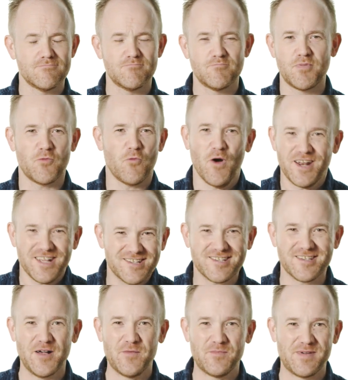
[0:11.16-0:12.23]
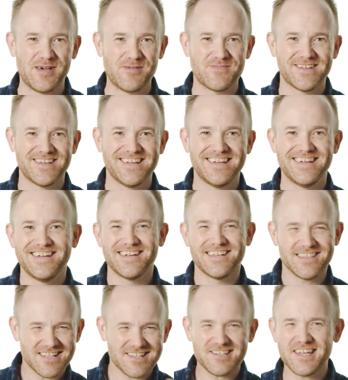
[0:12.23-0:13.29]
But what is CELPIP?
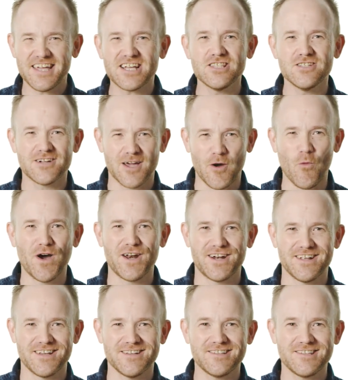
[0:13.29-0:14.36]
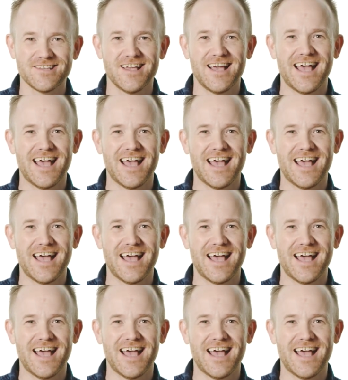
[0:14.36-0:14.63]
Let's take a look at what it is